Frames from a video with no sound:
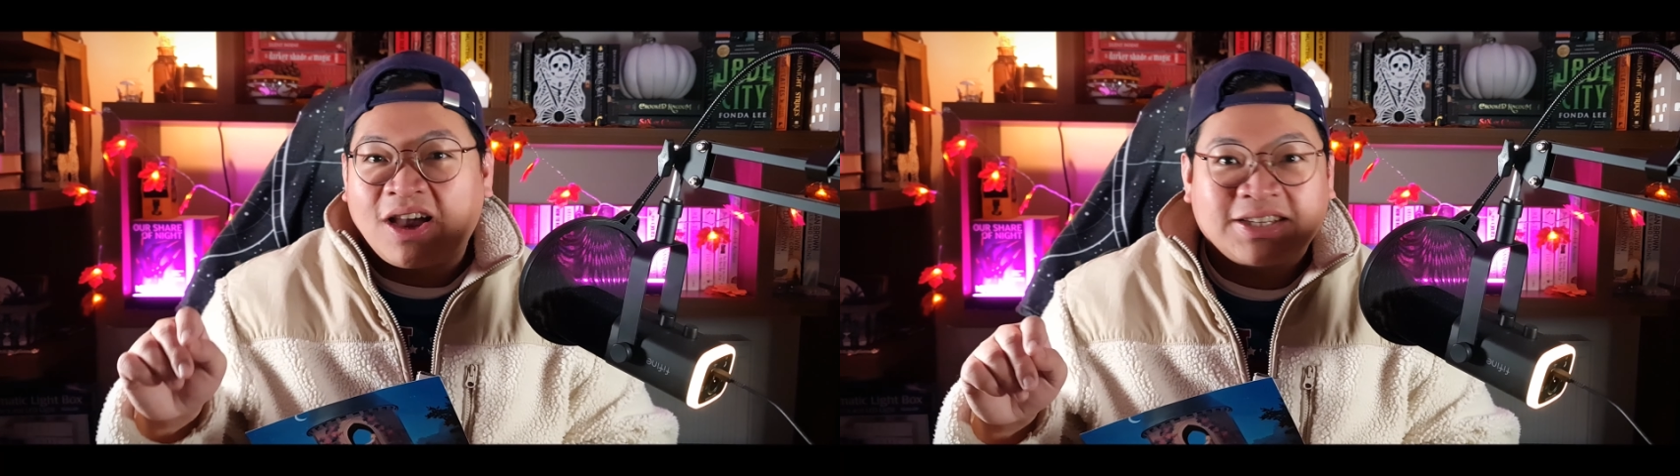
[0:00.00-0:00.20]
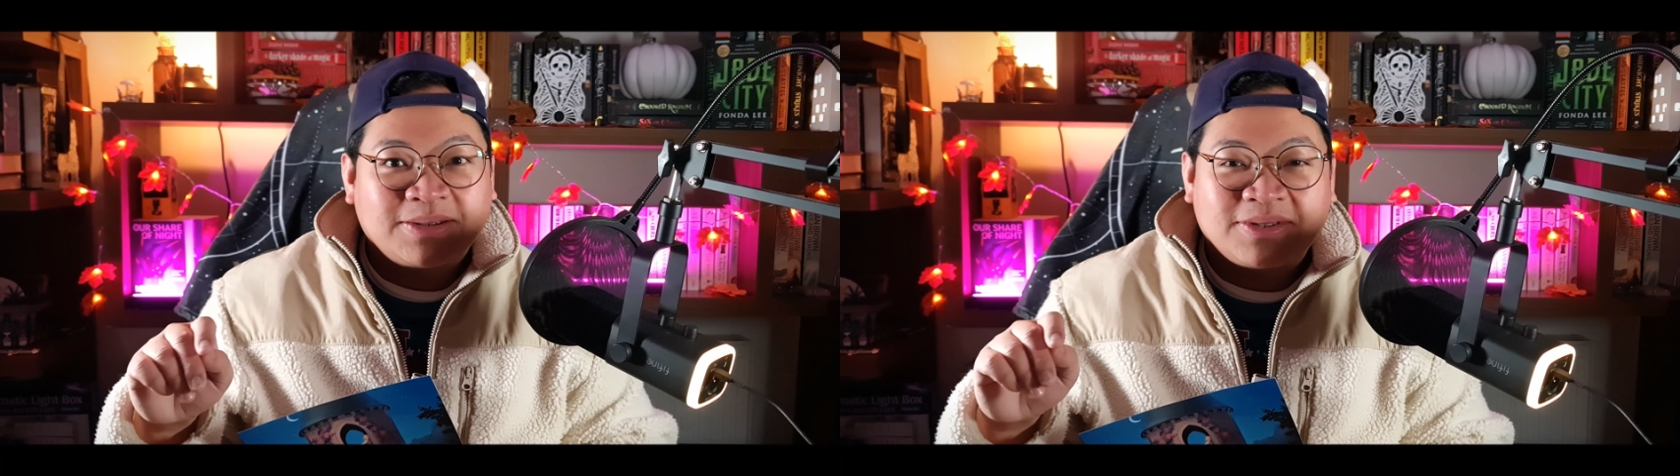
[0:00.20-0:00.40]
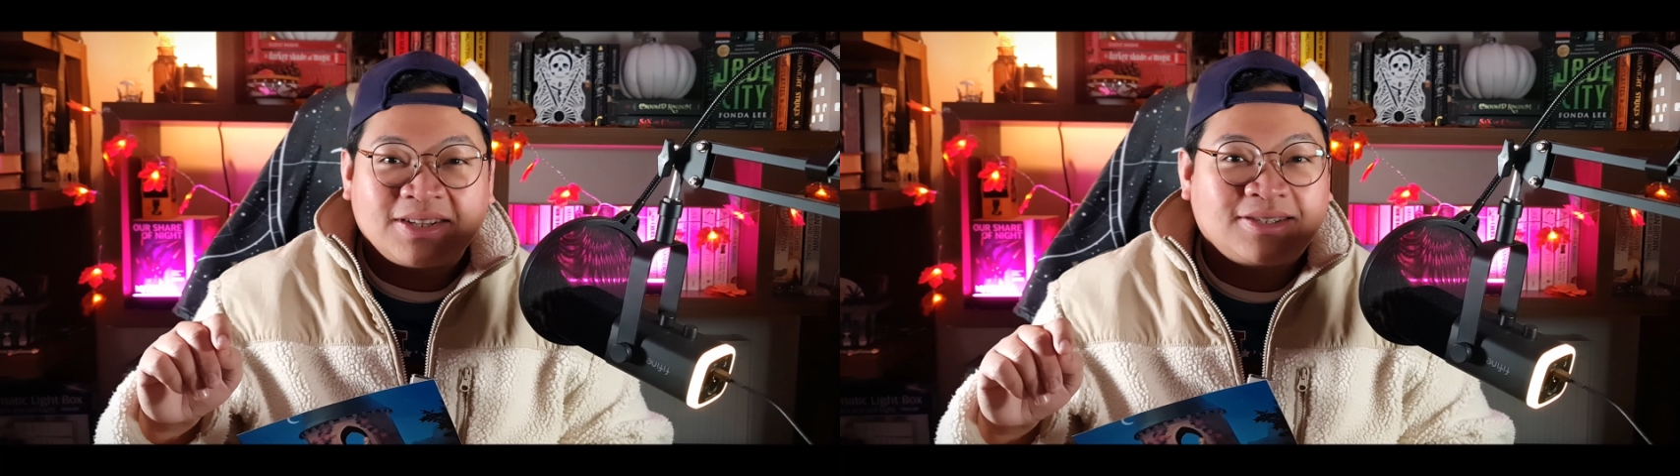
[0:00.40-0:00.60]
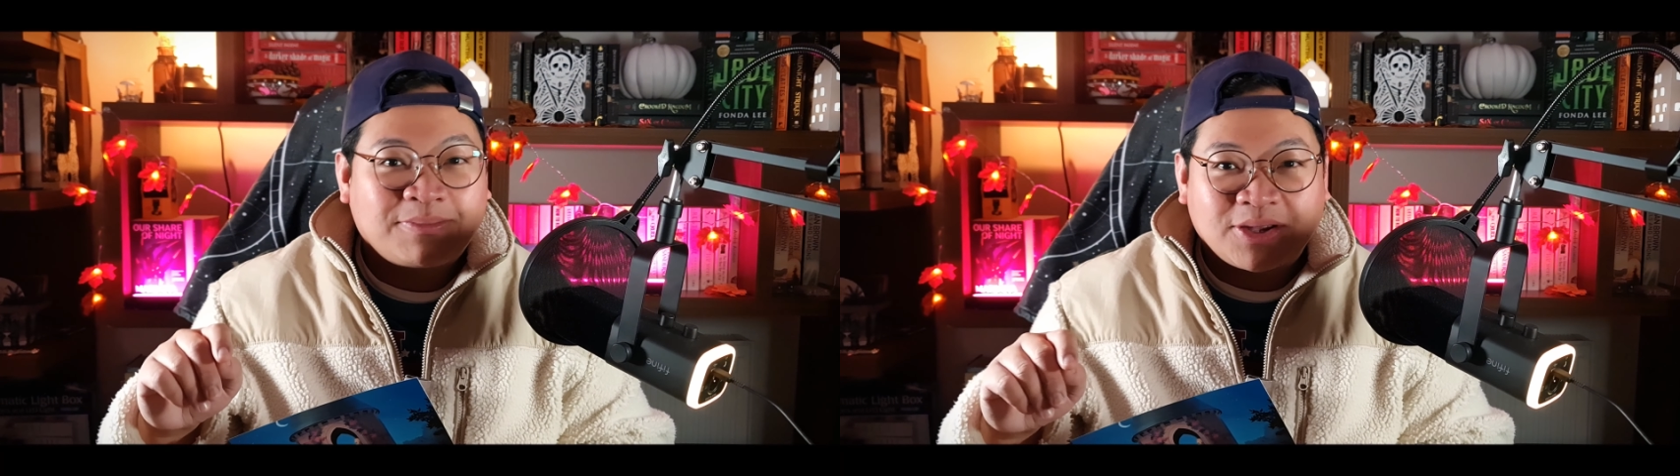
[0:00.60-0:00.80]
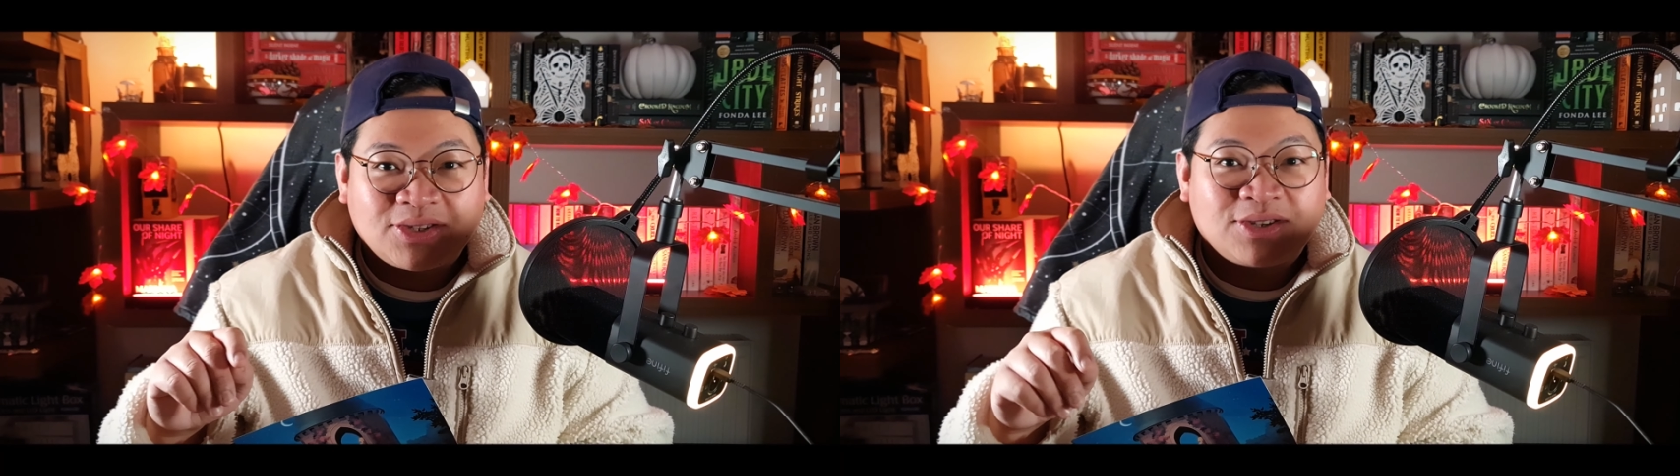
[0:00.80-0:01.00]
items it's
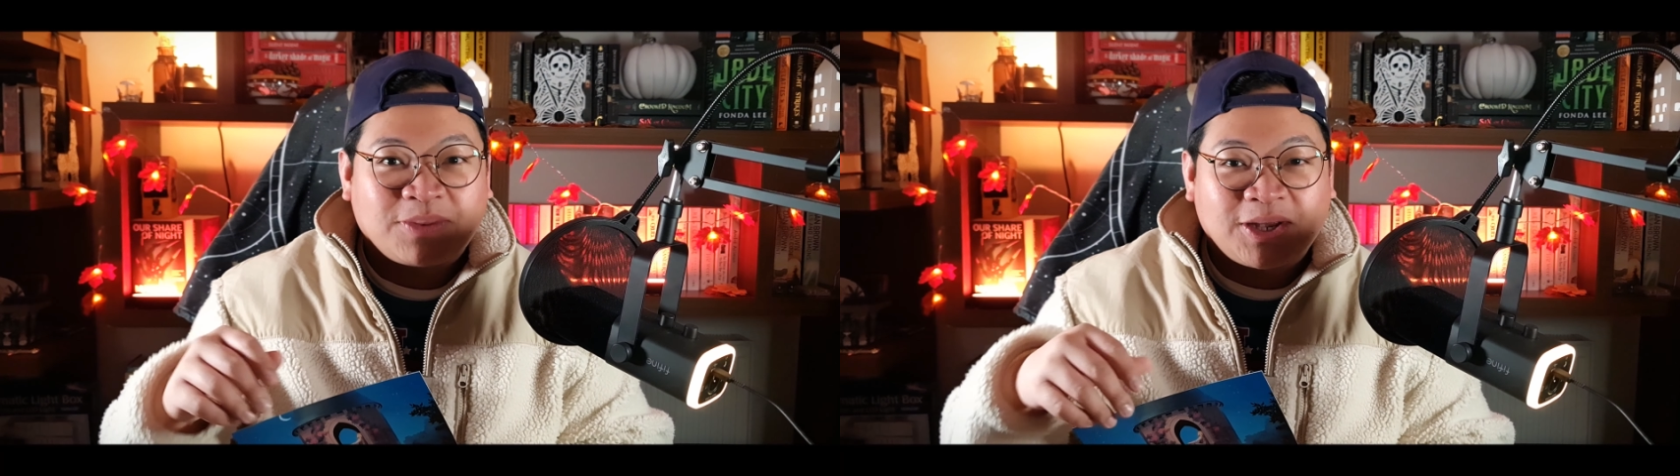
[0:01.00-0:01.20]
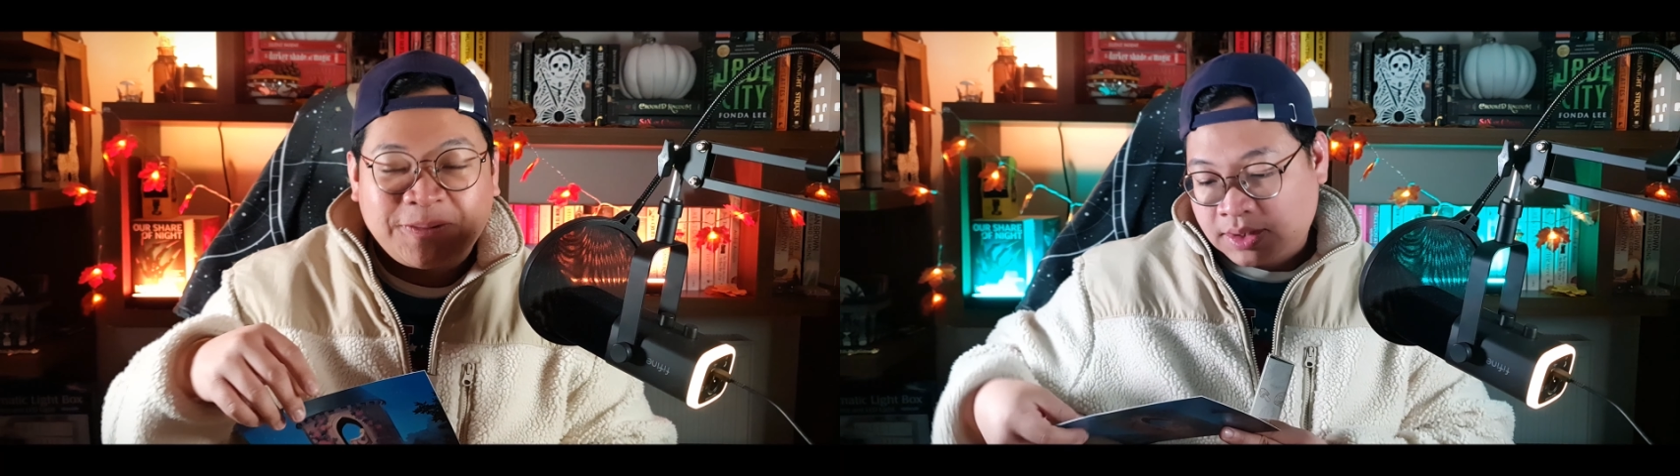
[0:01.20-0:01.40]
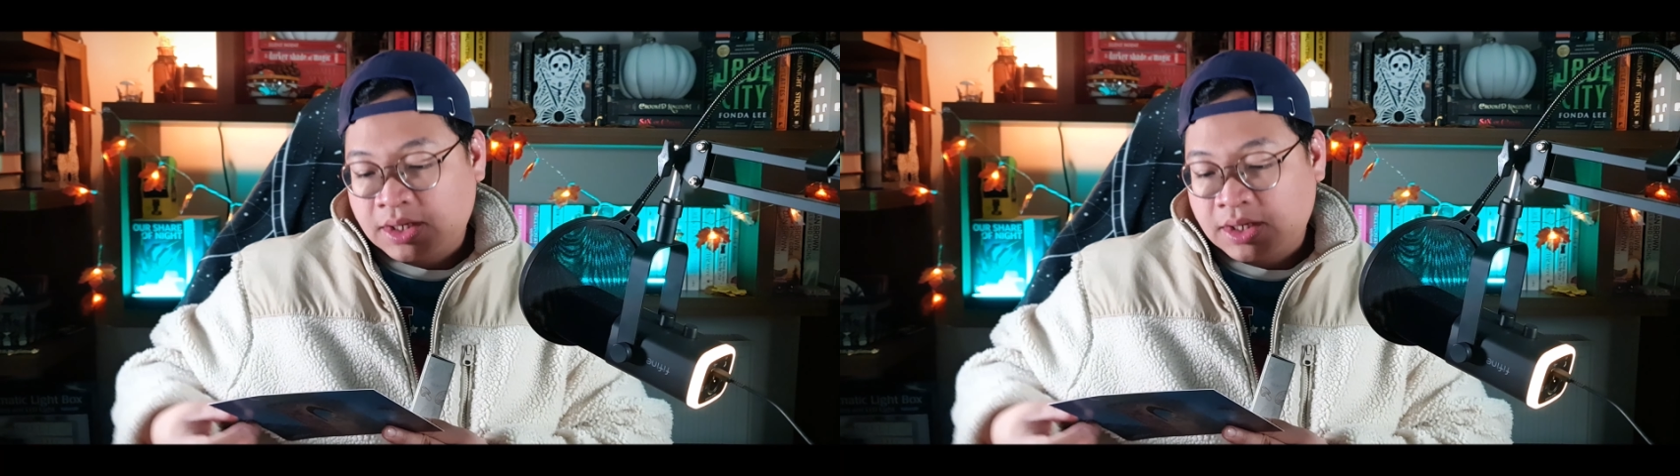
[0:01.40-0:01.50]
supposed to be.